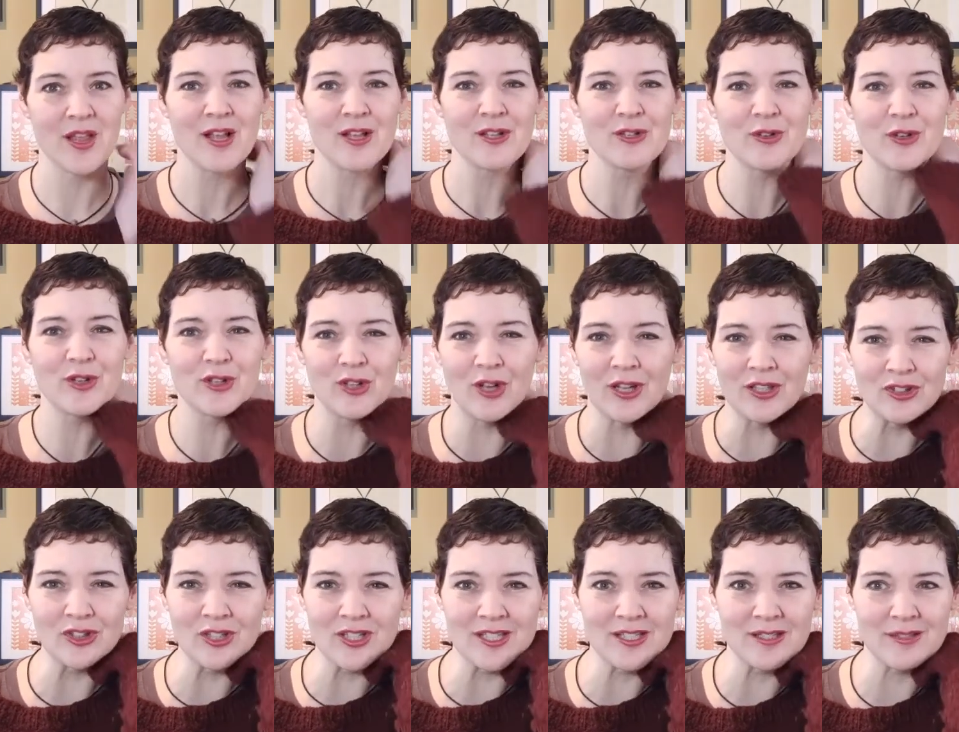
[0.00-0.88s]
So you're
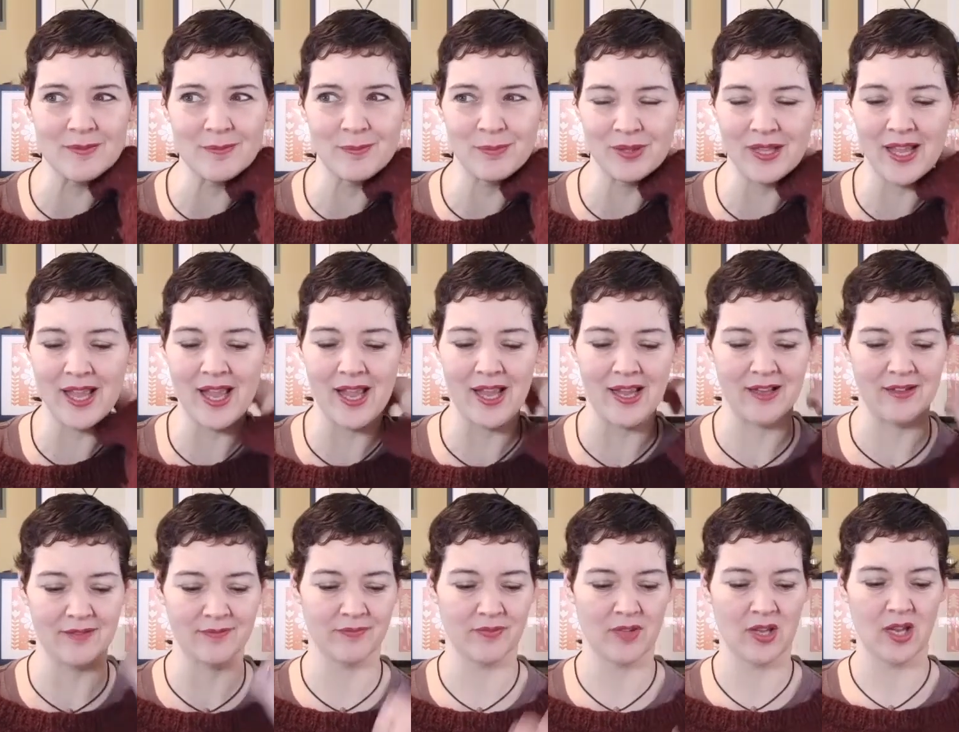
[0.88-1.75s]
not just
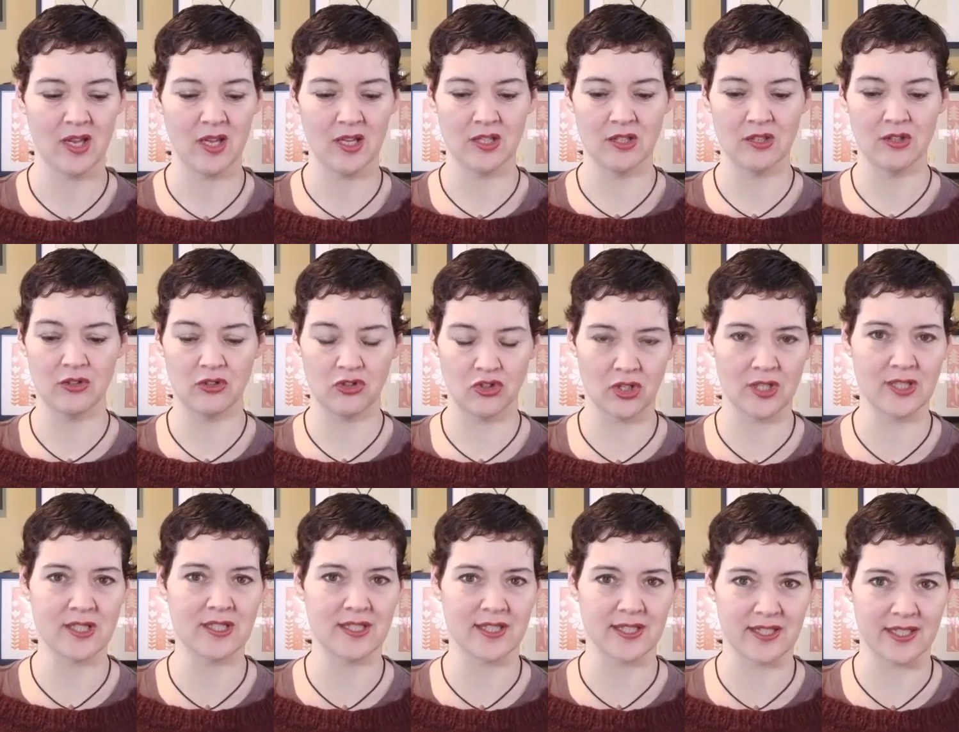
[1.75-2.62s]
playing
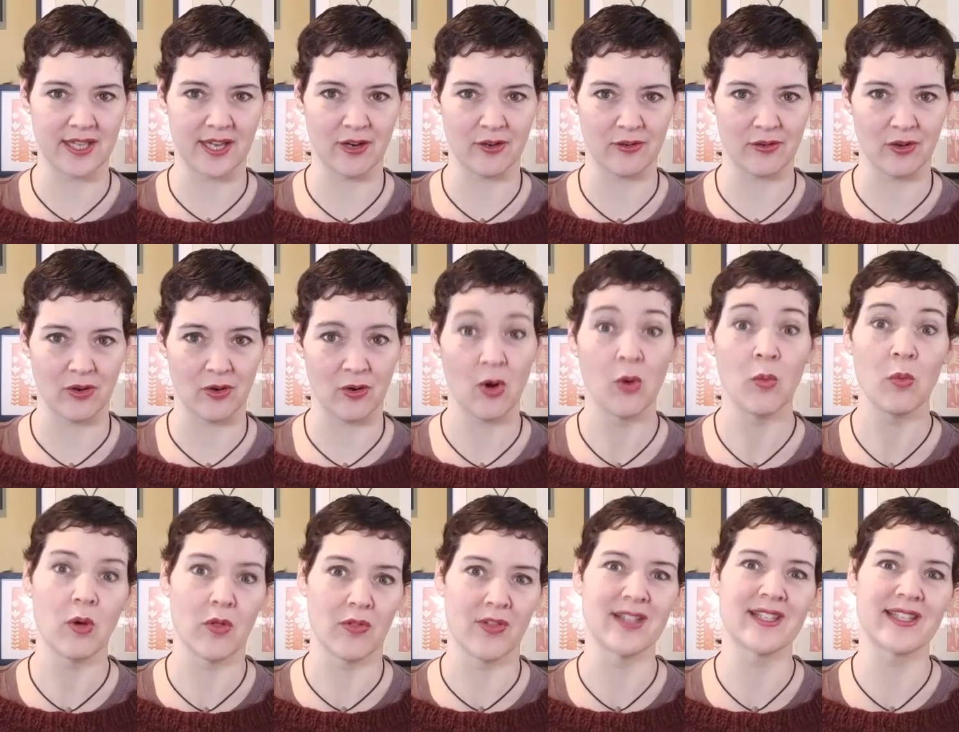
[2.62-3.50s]
just the Scarecrow.
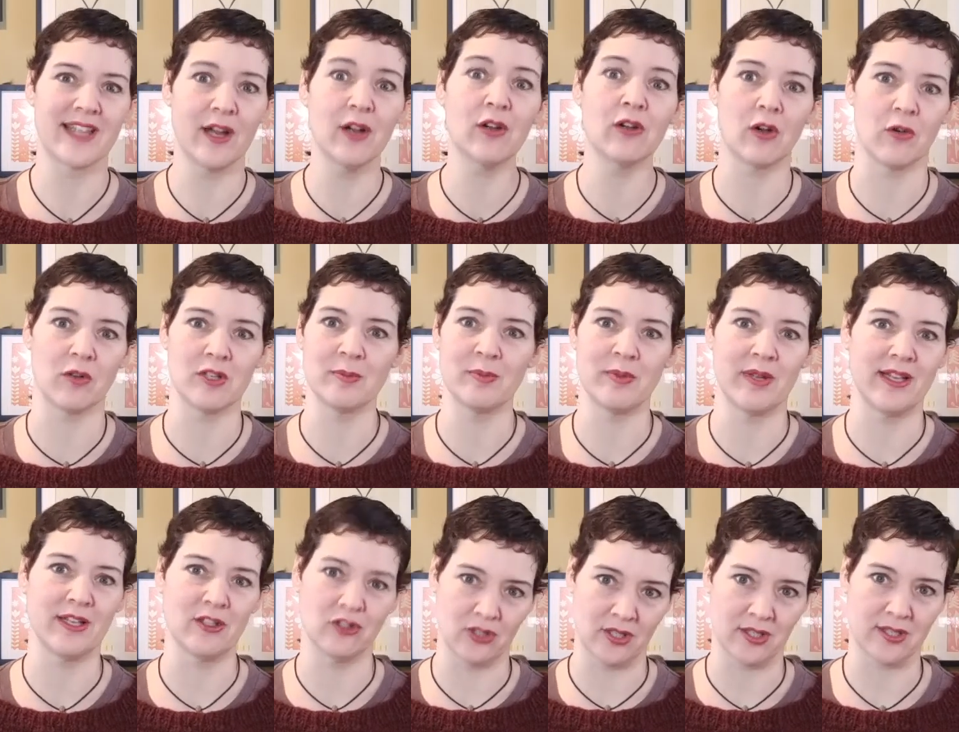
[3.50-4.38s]
Well, the Scarecrow is
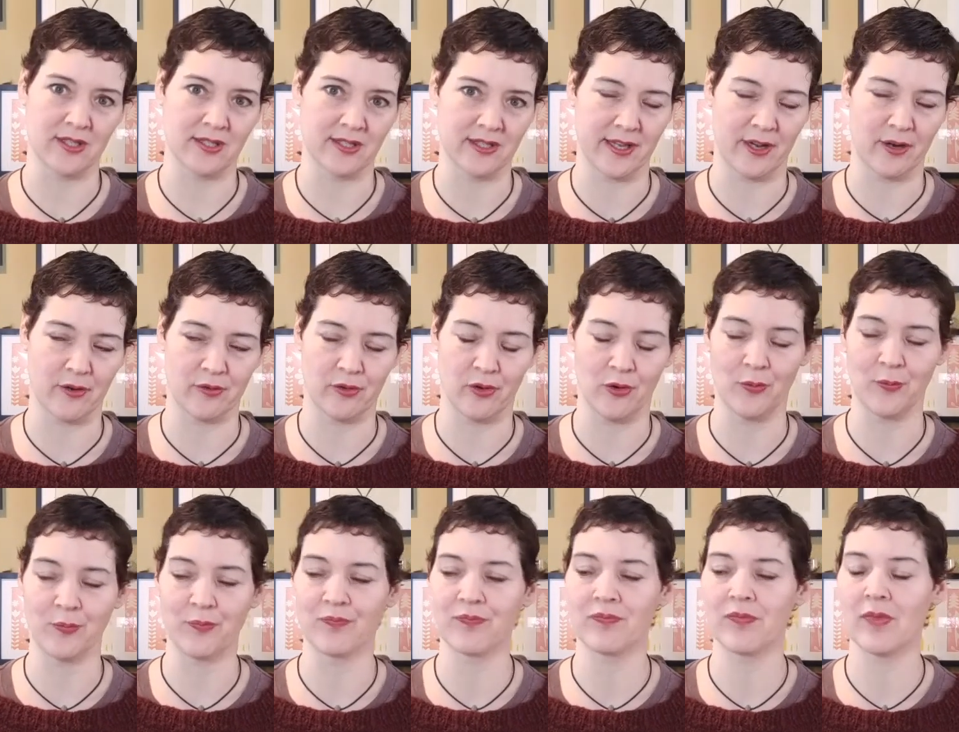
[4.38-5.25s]
playing just the Scarecrow.